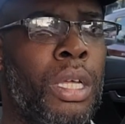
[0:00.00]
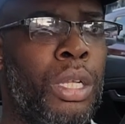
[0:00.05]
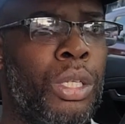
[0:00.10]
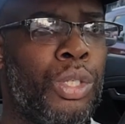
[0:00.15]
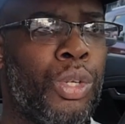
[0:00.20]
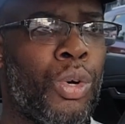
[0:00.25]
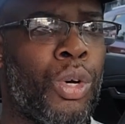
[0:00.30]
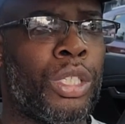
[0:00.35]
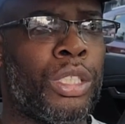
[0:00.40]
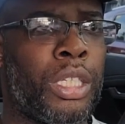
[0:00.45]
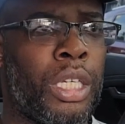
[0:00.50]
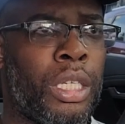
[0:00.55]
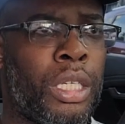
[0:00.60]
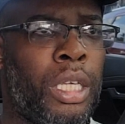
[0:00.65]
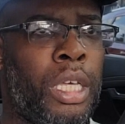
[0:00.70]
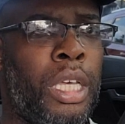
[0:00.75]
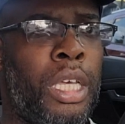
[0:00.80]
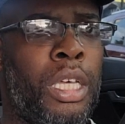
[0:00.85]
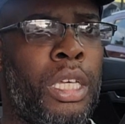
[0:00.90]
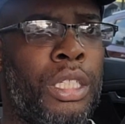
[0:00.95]
towards their
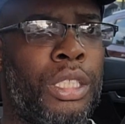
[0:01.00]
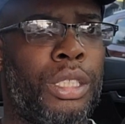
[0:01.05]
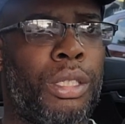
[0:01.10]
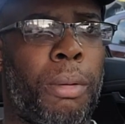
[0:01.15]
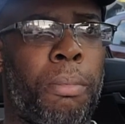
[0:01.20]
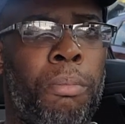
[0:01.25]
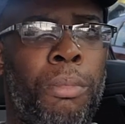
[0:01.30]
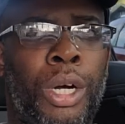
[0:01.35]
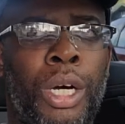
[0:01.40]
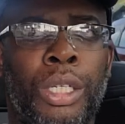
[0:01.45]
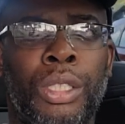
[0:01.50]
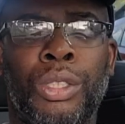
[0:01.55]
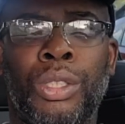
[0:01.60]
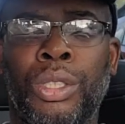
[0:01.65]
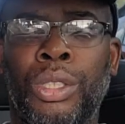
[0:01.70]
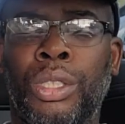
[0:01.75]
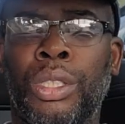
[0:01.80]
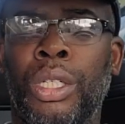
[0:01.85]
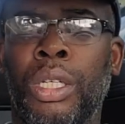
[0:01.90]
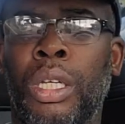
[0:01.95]
kids, the
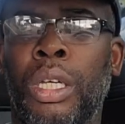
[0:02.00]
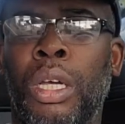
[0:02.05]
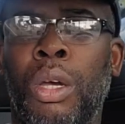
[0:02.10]
mothers